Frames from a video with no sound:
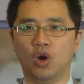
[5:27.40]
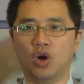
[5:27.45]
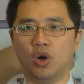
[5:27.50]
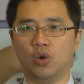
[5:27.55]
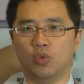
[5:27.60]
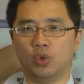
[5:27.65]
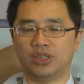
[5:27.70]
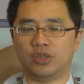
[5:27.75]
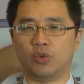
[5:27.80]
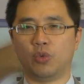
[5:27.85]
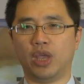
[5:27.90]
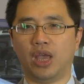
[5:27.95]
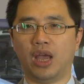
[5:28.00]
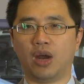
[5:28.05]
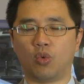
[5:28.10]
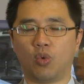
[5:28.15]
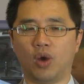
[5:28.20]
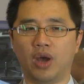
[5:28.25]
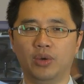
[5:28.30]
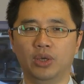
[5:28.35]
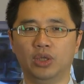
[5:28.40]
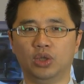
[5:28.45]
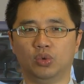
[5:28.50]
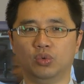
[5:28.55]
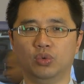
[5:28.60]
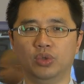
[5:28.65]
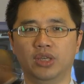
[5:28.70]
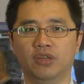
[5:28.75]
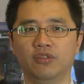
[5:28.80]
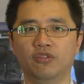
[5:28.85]
all what we are
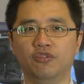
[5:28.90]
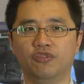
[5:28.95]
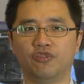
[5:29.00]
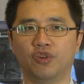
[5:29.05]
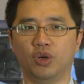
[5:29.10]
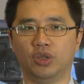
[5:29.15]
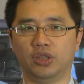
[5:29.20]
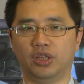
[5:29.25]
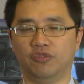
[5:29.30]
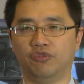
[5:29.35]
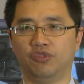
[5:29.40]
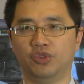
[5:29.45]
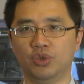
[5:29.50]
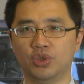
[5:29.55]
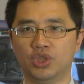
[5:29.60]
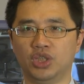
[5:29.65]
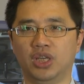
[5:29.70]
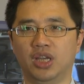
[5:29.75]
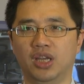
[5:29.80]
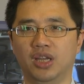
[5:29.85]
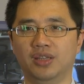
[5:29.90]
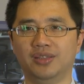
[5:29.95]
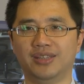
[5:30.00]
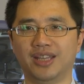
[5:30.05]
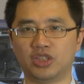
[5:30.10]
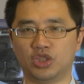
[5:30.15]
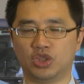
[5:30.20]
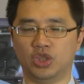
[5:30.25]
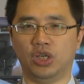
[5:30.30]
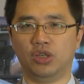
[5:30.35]
Huawei doing for the
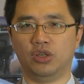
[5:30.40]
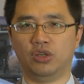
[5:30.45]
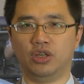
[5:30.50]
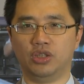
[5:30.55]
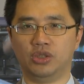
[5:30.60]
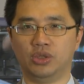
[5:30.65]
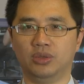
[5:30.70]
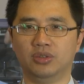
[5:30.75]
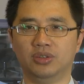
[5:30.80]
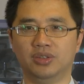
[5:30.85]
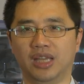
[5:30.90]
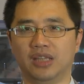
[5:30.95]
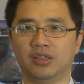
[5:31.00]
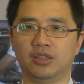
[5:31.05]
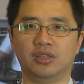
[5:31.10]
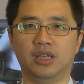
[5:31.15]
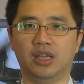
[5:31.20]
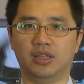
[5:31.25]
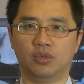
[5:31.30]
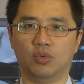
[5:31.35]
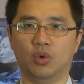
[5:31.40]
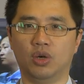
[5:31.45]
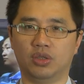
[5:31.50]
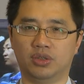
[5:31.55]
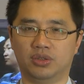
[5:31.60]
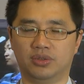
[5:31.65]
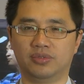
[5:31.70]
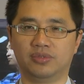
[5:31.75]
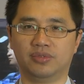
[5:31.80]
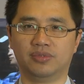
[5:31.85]
future next generation data
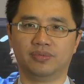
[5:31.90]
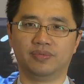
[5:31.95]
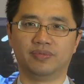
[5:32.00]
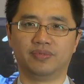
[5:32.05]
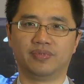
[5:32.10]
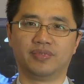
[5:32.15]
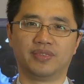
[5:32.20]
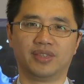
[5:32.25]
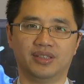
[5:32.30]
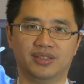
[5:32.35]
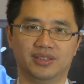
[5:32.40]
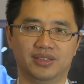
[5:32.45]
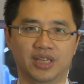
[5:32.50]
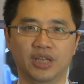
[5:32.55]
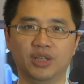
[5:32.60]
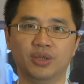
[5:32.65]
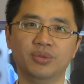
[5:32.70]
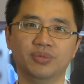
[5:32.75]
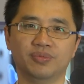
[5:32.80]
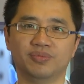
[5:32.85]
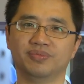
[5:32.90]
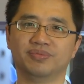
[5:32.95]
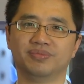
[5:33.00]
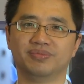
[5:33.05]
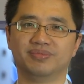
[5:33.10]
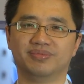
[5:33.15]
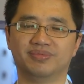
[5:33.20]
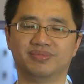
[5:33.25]
network. Thank you.